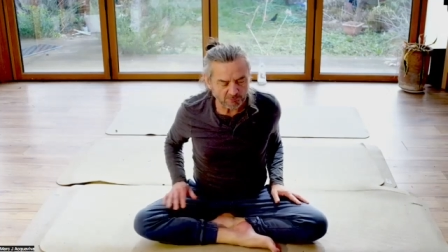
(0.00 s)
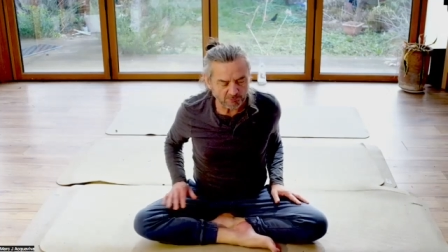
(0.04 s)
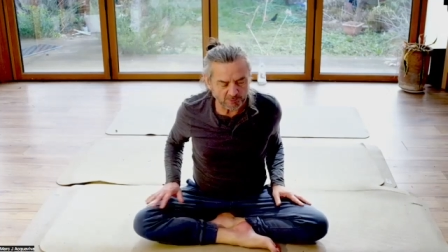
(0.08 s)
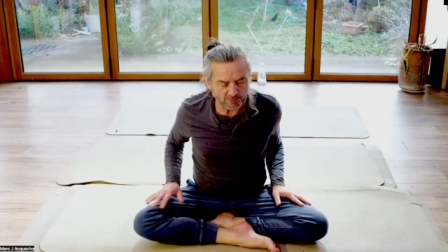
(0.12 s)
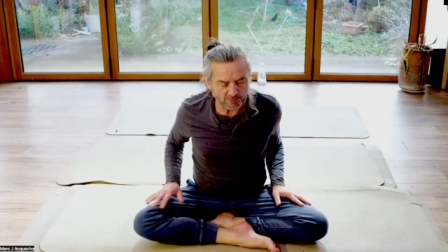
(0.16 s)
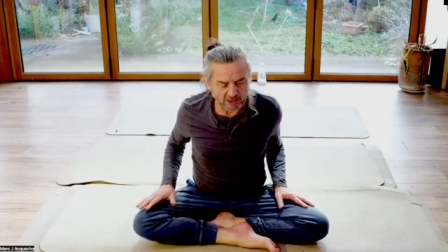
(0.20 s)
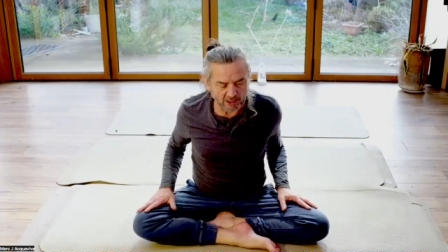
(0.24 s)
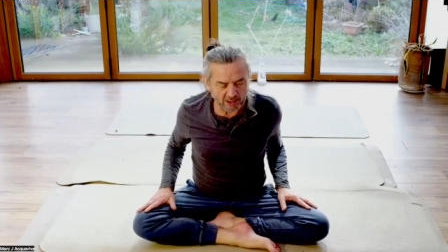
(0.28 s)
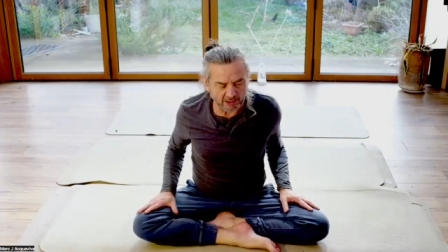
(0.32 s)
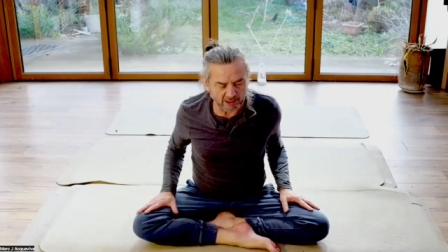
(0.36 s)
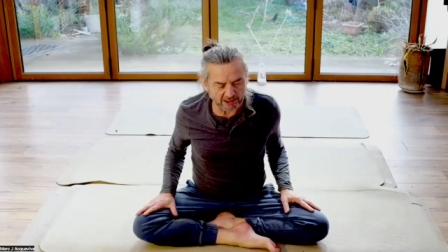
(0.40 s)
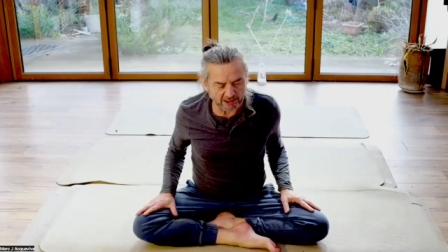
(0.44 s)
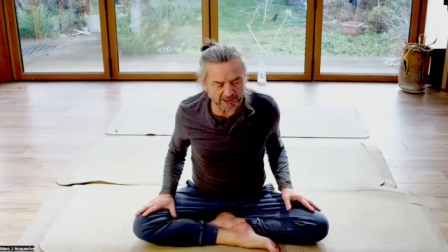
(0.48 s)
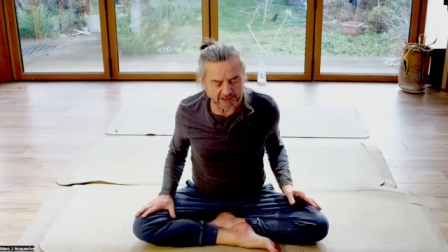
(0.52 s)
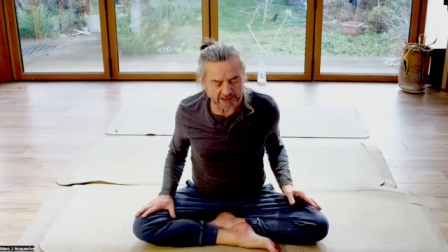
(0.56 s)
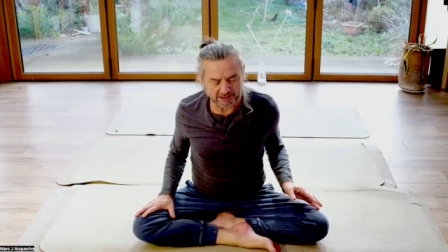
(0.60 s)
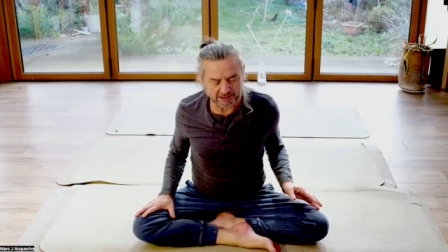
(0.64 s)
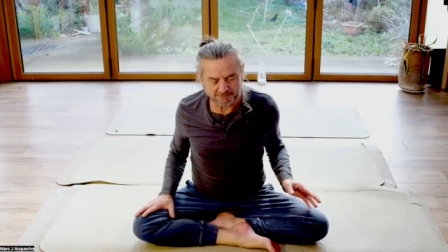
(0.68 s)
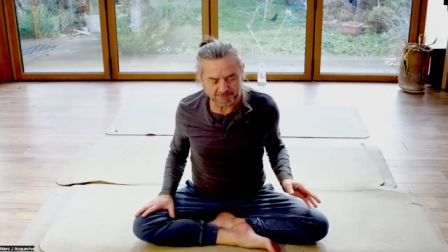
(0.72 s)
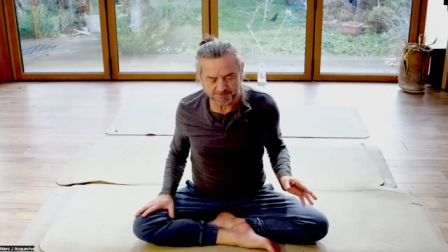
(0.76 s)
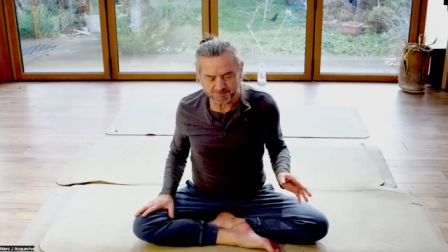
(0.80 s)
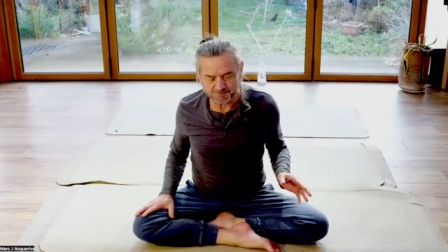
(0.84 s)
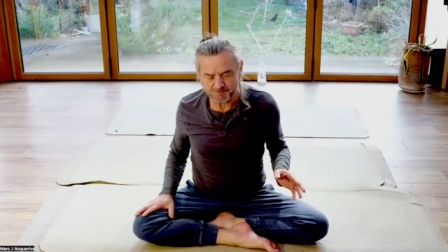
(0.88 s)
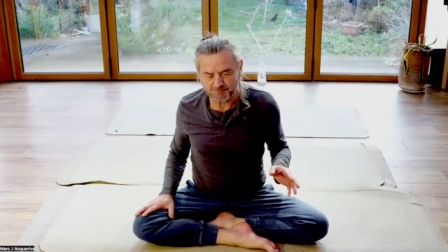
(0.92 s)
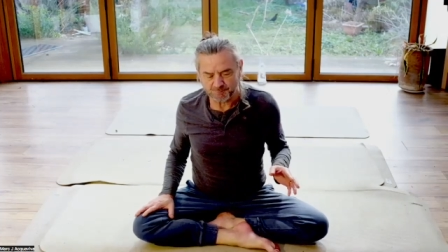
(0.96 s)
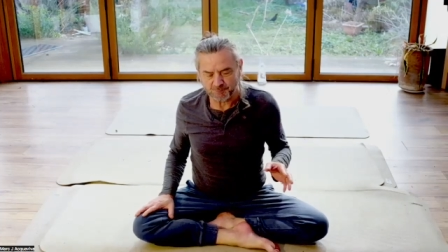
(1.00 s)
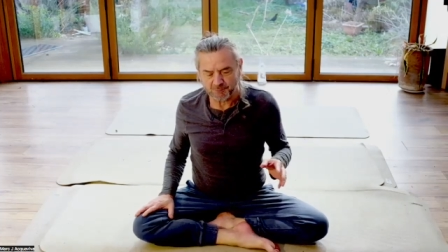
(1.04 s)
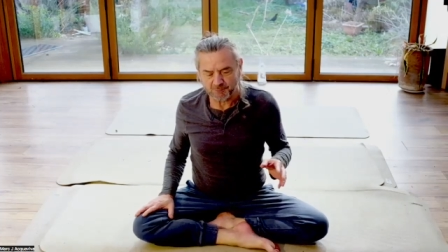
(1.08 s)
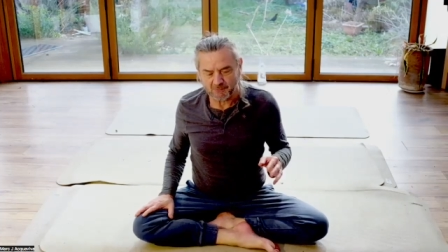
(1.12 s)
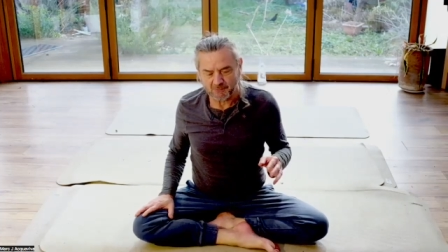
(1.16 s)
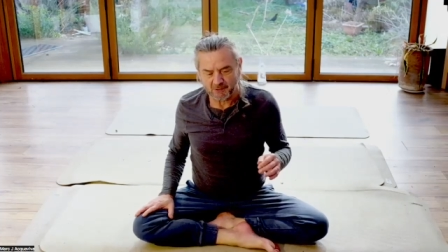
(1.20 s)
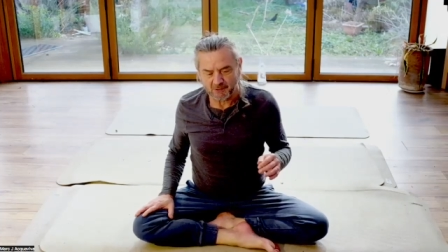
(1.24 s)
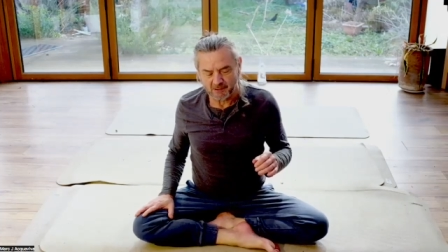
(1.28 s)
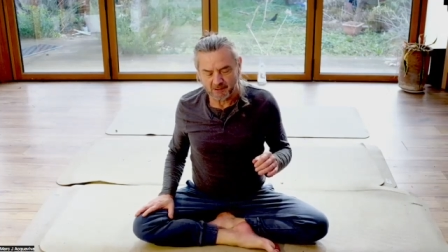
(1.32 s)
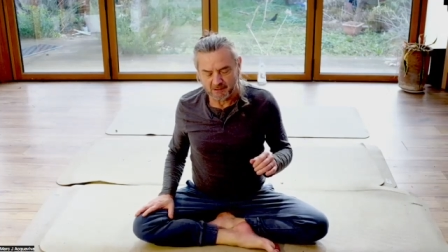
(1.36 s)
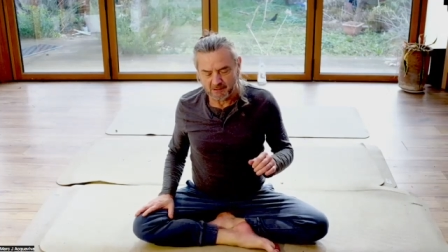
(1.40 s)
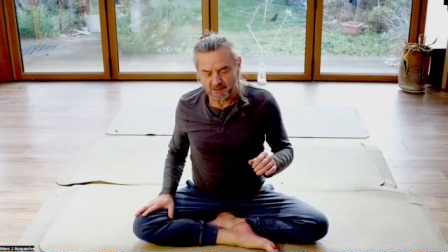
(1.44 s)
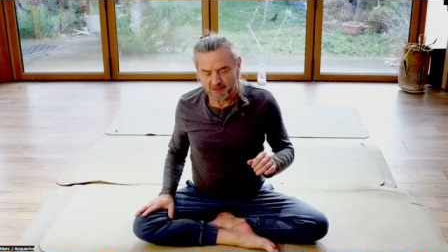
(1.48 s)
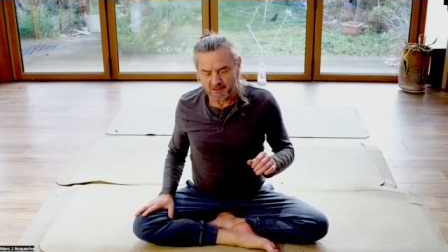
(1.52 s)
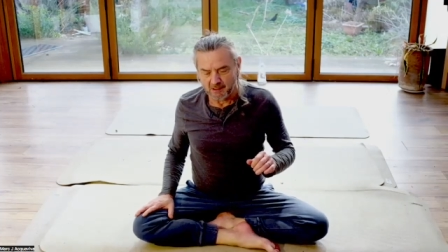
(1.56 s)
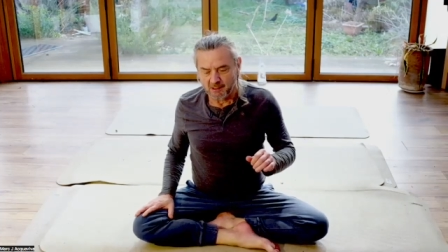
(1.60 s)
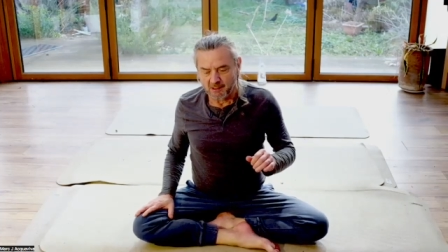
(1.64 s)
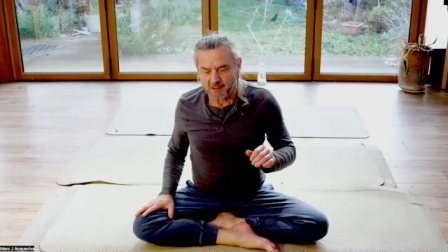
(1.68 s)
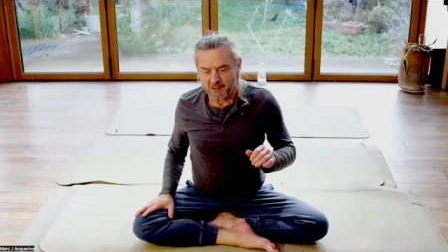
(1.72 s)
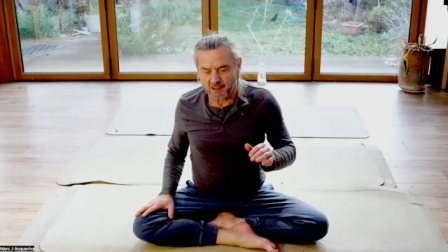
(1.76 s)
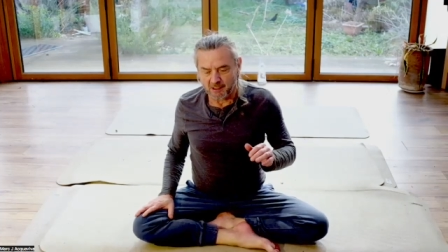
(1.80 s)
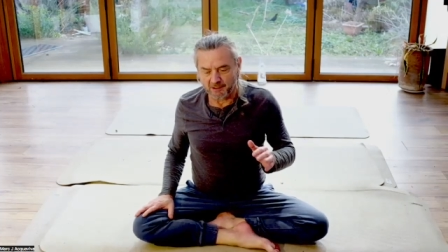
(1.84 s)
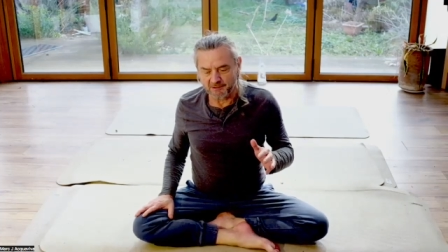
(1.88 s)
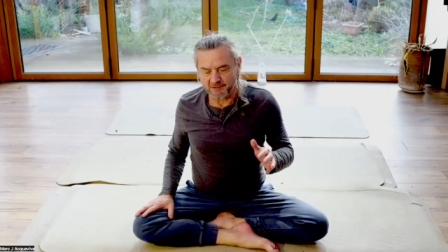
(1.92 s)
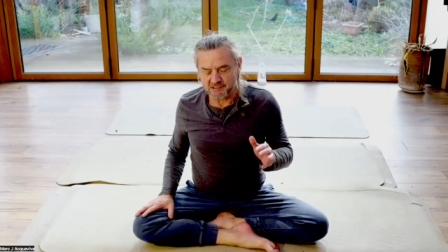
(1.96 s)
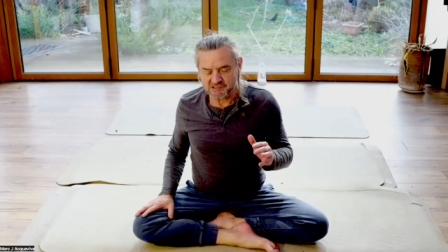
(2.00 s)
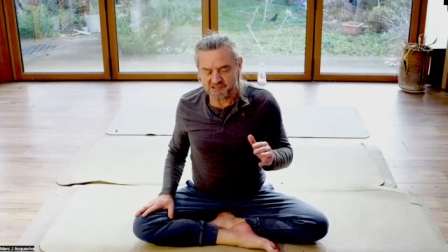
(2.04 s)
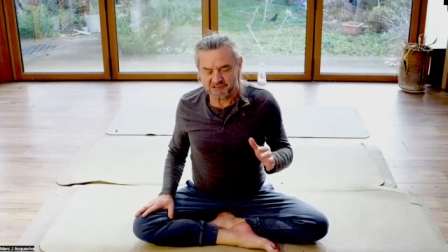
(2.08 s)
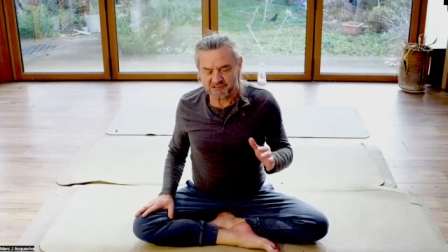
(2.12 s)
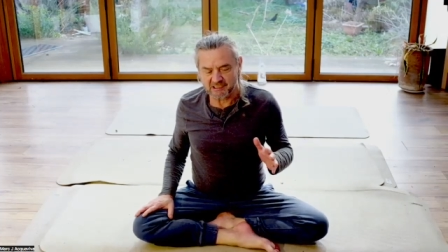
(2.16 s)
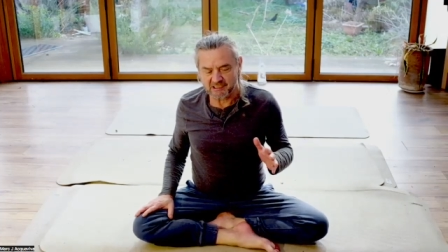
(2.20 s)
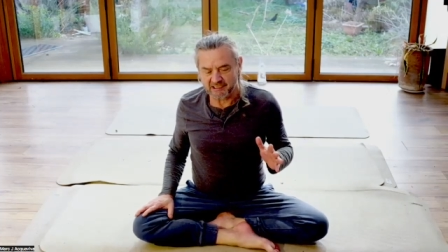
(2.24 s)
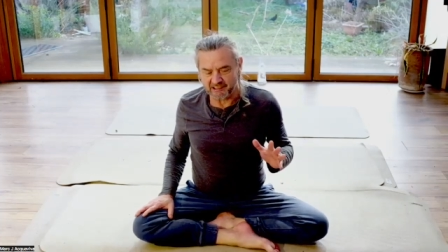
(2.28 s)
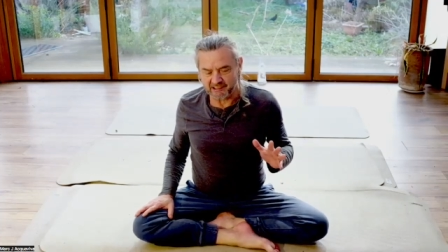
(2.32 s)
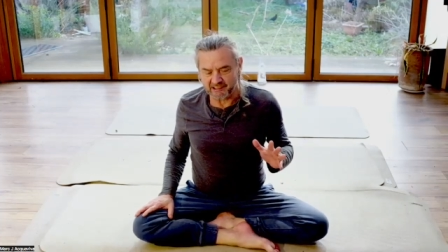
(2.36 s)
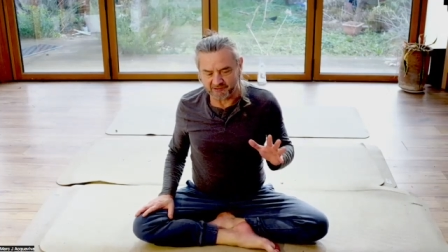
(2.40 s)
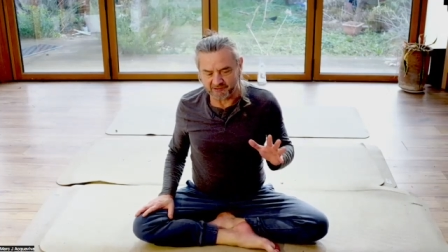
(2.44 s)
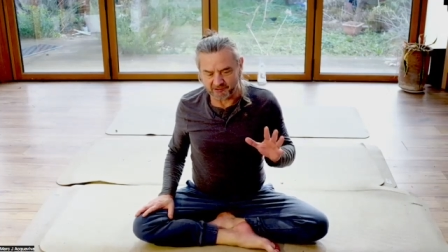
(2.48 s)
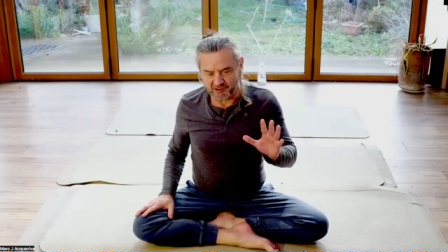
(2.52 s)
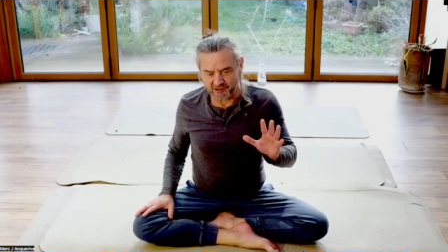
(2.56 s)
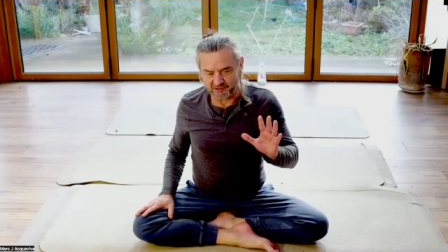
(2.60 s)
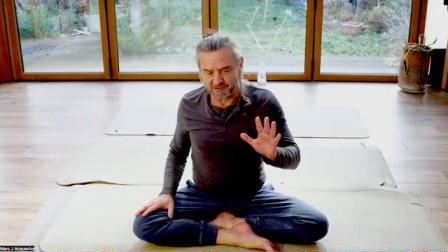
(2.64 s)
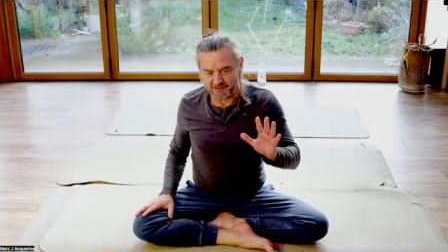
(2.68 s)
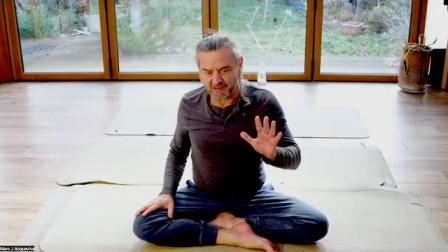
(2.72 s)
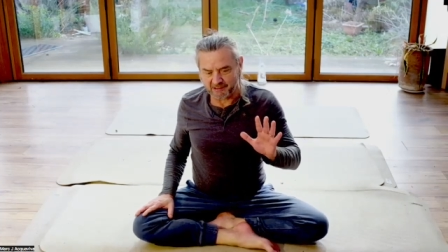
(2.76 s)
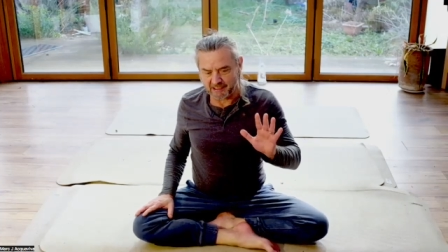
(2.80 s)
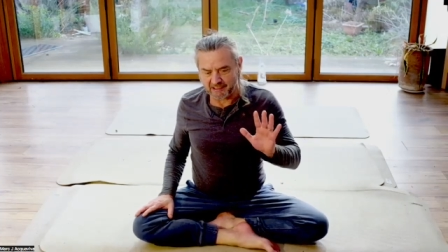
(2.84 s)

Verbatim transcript: by understanding that